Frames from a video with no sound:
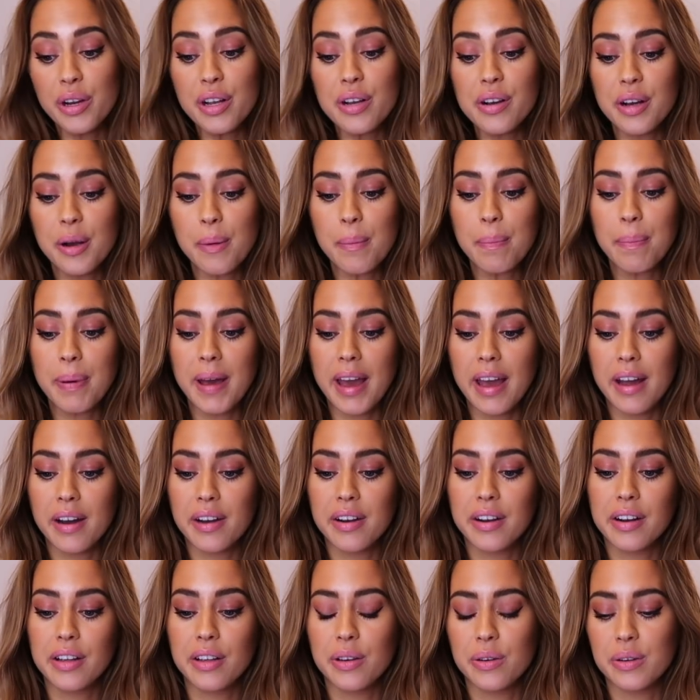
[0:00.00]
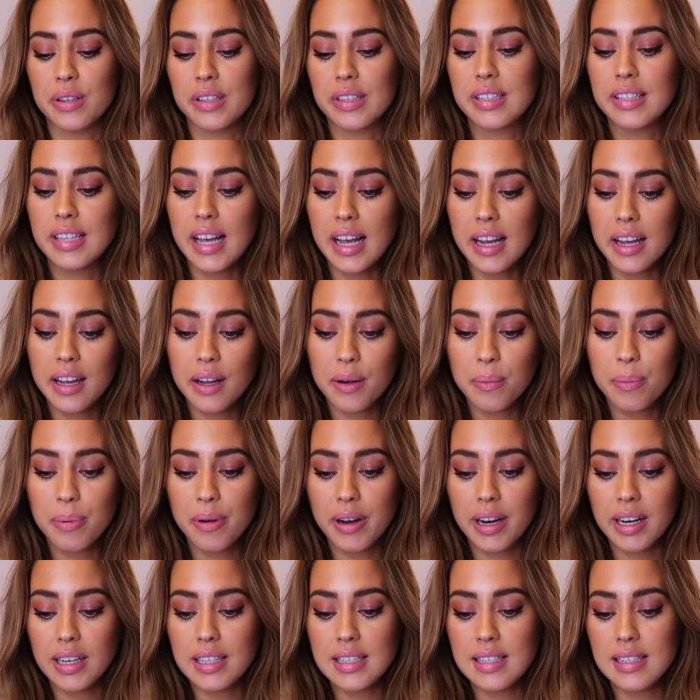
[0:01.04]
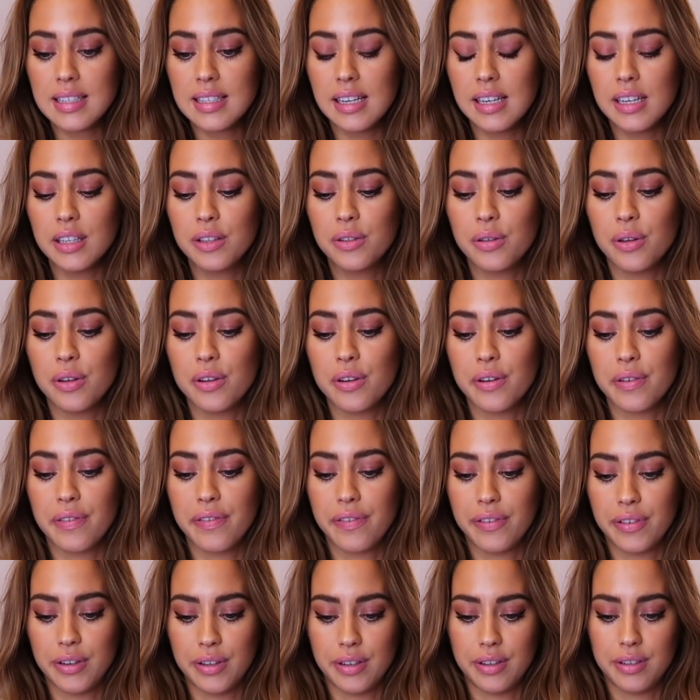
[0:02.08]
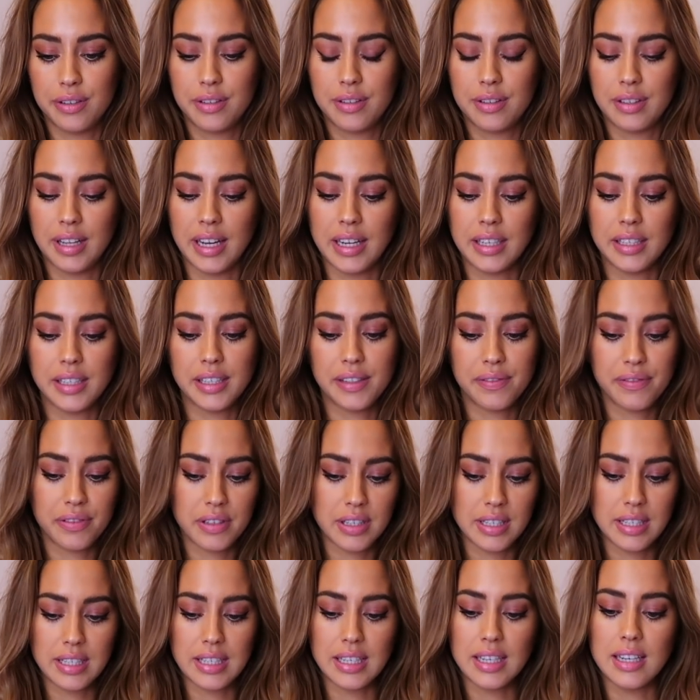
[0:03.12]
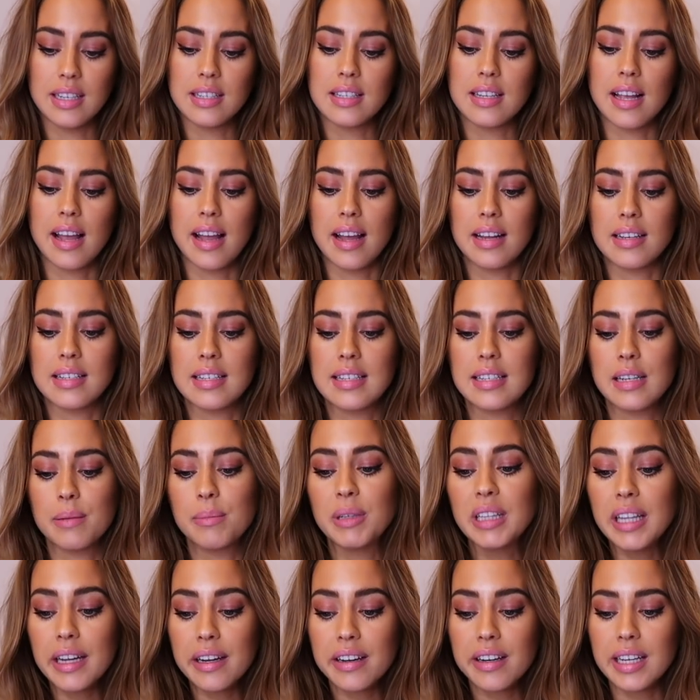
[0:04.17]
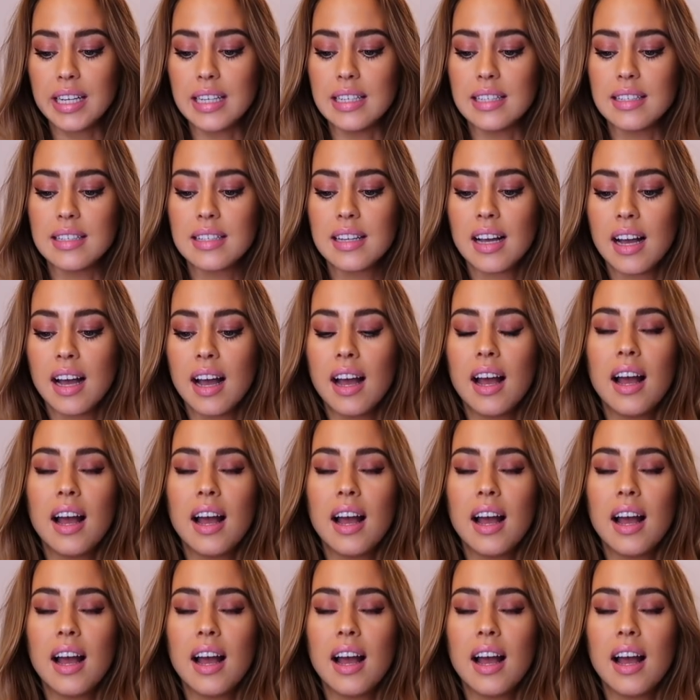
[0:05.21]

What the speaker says: do you compare your second pregnancy to your first? Like differences and similarities?